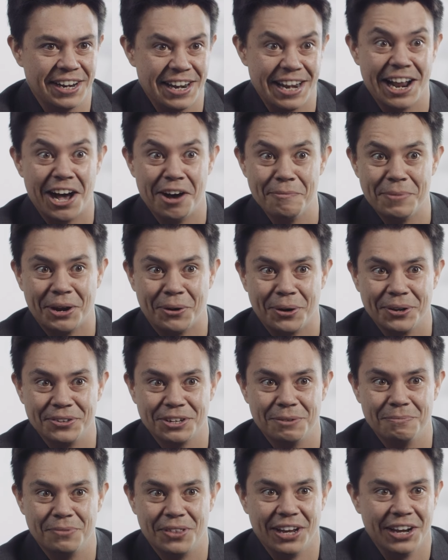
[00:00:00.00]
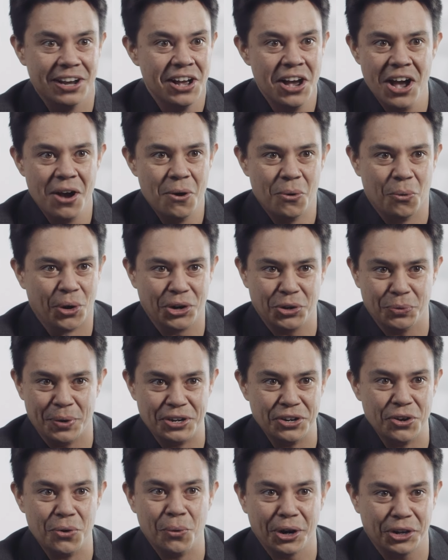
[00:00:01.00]
now I'm hearing something, what do I
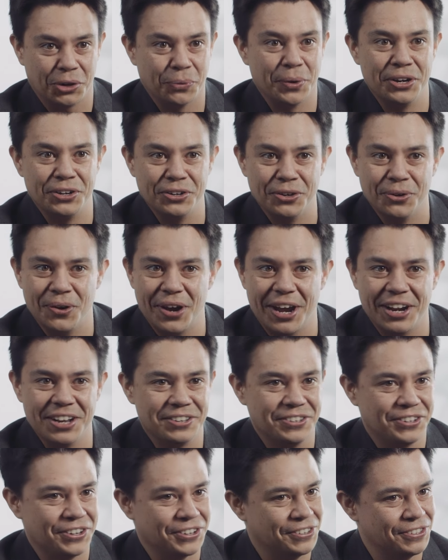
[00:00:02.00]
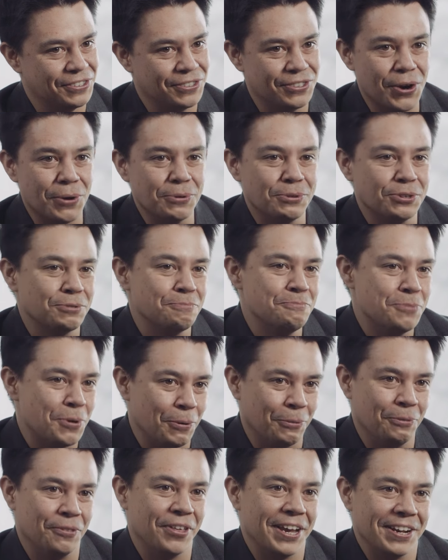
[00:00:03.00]
do, what do I do? And it's just those small
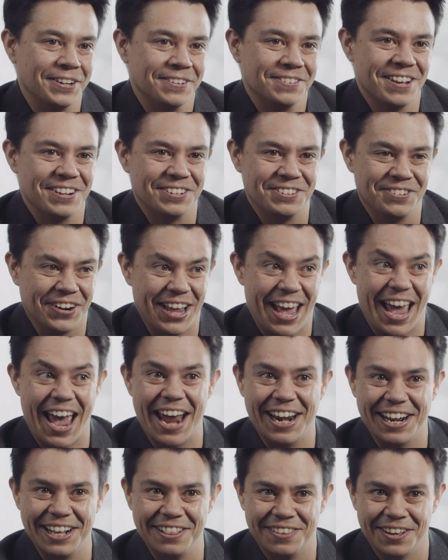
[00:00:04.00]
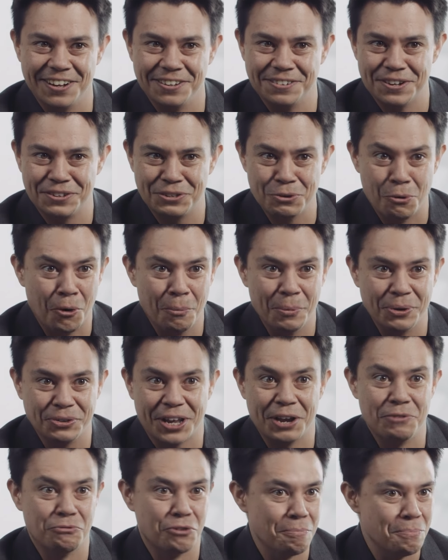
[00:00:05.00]
things. It's not adding things, it's almost
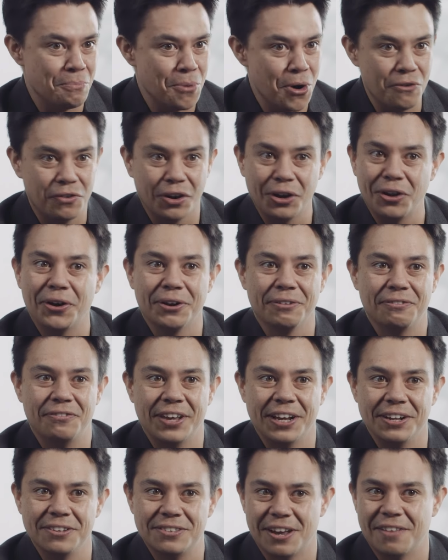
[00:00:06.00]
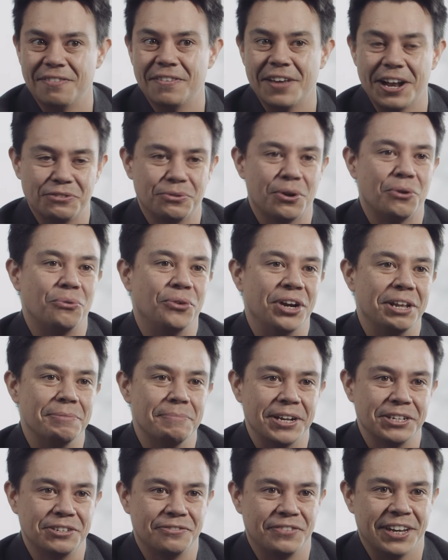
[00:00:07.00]
like remove a lot of things, and that's what really
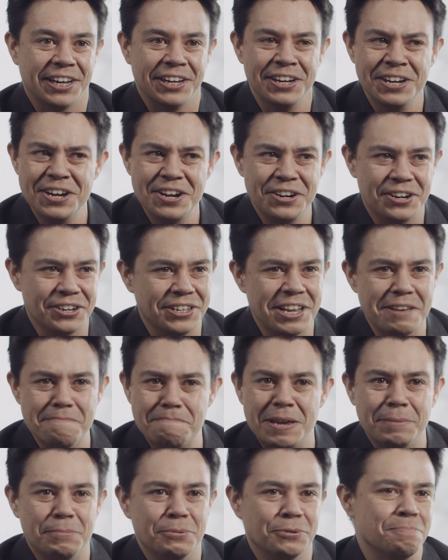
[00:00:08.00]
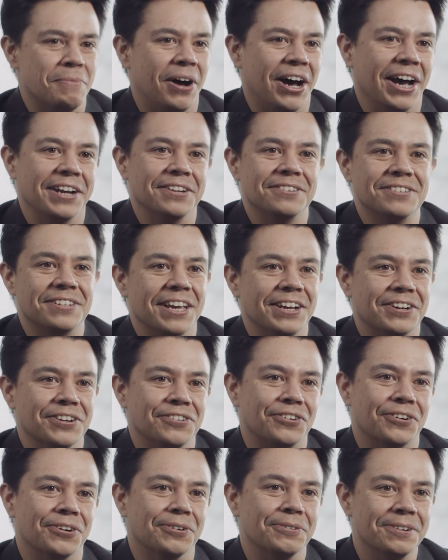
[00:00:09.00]
makes fear. Just let people's minds take
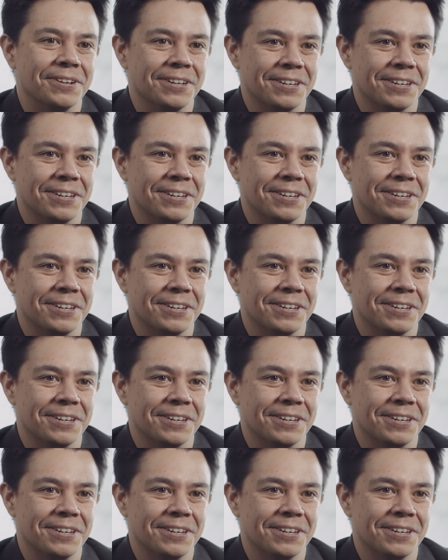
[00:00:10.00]
control.